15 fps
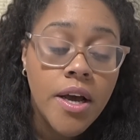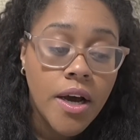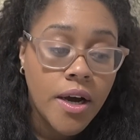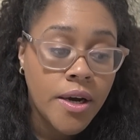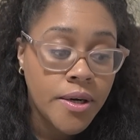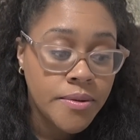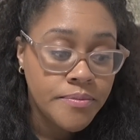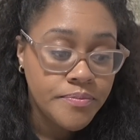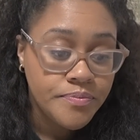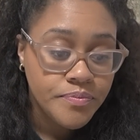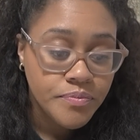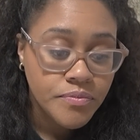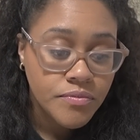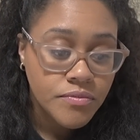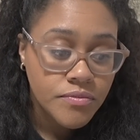
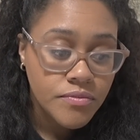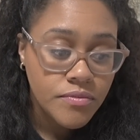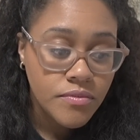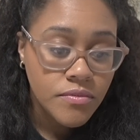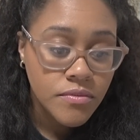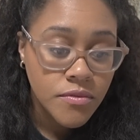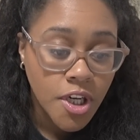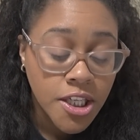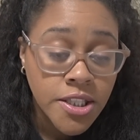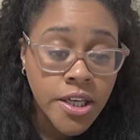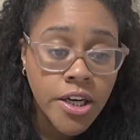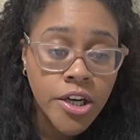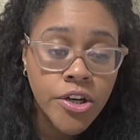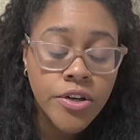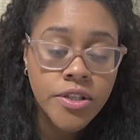Because I
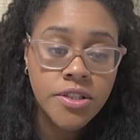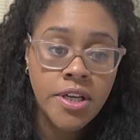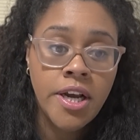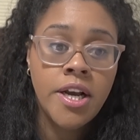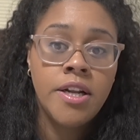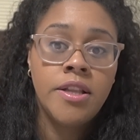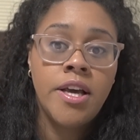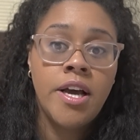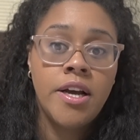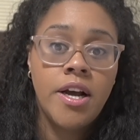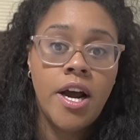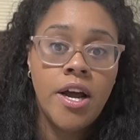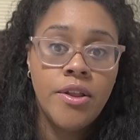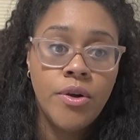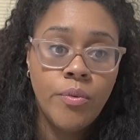understand that
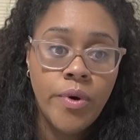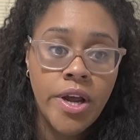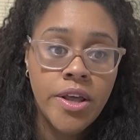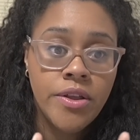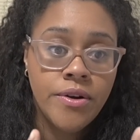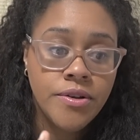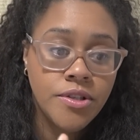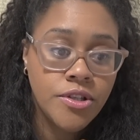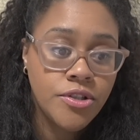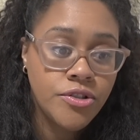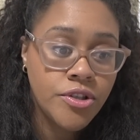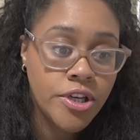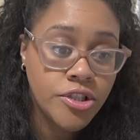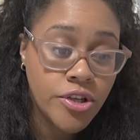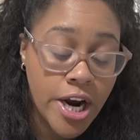either way, there's a
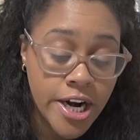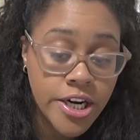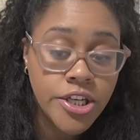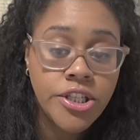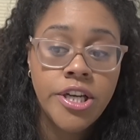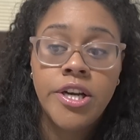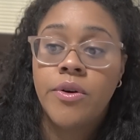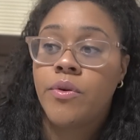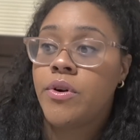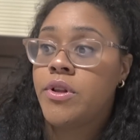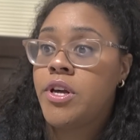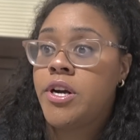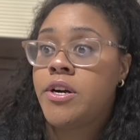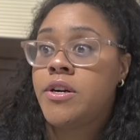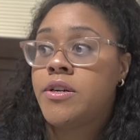strategy or
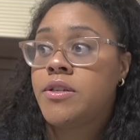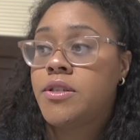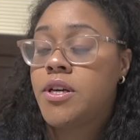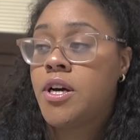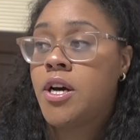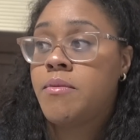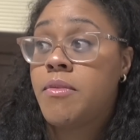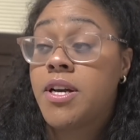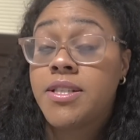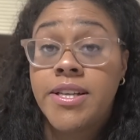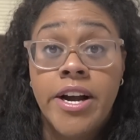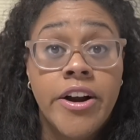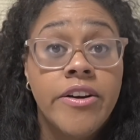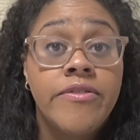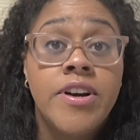there's a
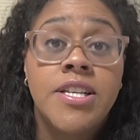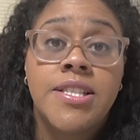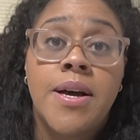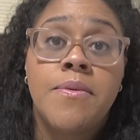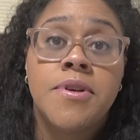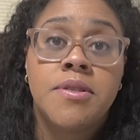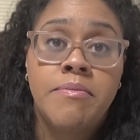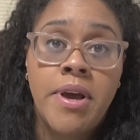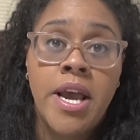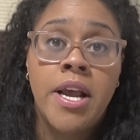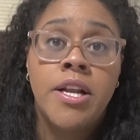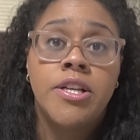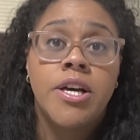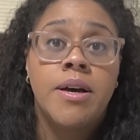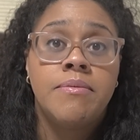sacrifice that was
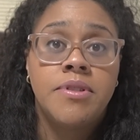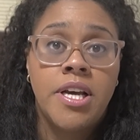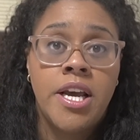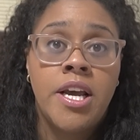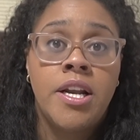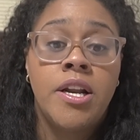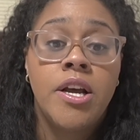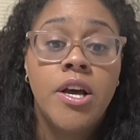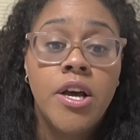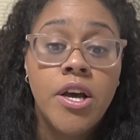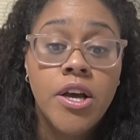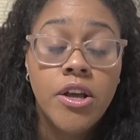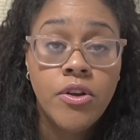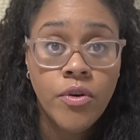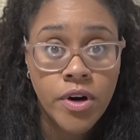made to obtain
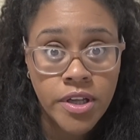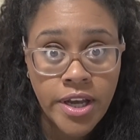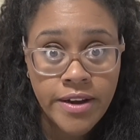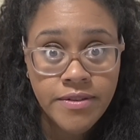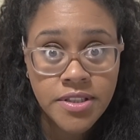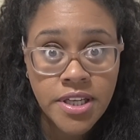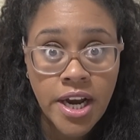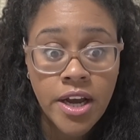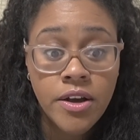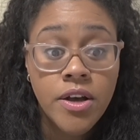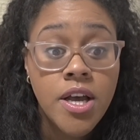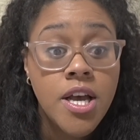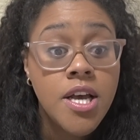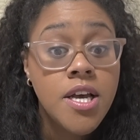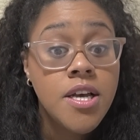your lifestyle.
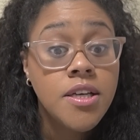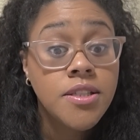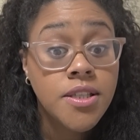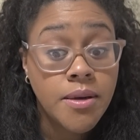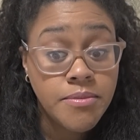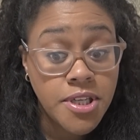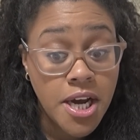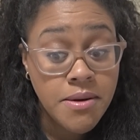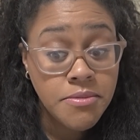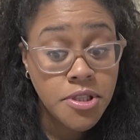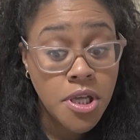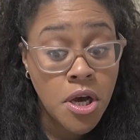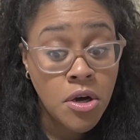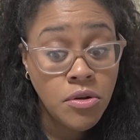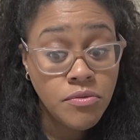Sometimes,
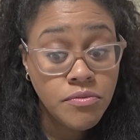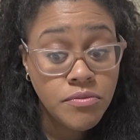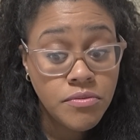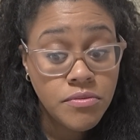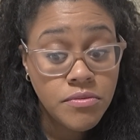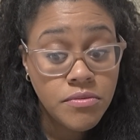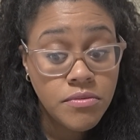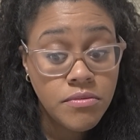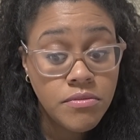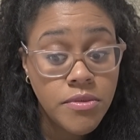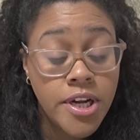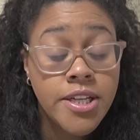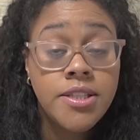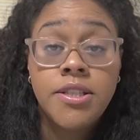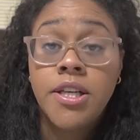though, it's